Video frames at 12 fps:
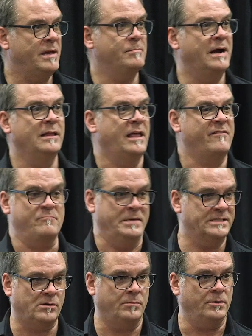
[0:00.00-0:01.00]
made my life
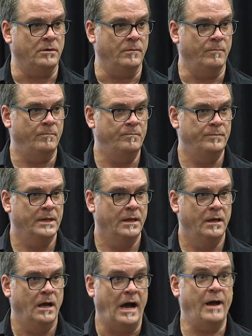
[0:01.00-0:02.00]
miserable.
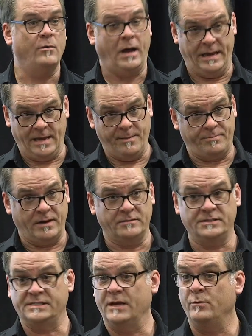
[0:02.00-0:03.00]
I am proud
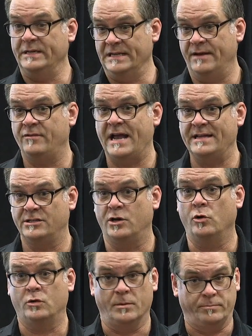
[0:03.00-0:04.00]
to say we never had to
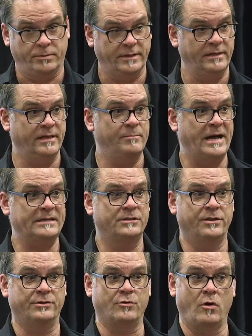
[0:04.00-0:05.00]
go completely back to
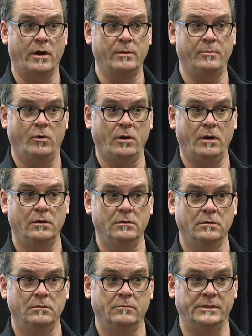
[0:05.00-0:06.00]
the drawing board,
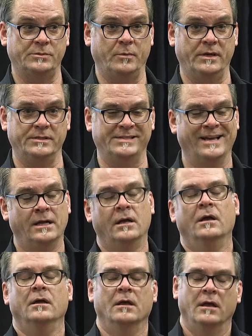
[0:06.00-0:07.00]
which was,
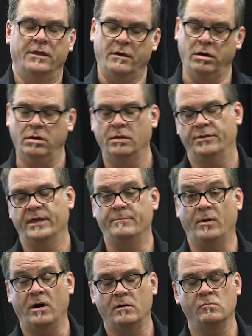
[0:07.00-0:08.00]
they
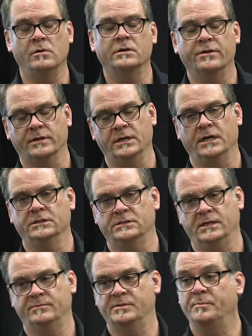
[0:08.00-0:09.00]
bought one of the
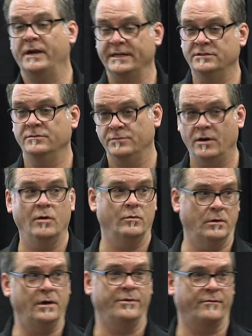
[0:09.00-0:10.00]
concepts. But I do
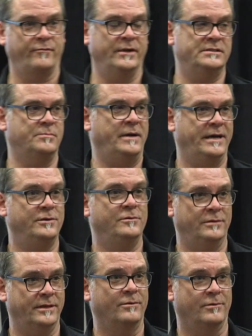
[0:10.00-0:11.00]
know other friends of mine who
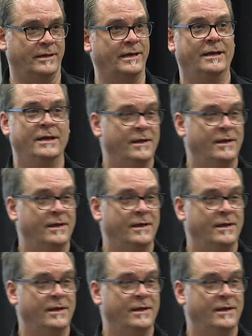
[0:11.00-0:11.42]
literally,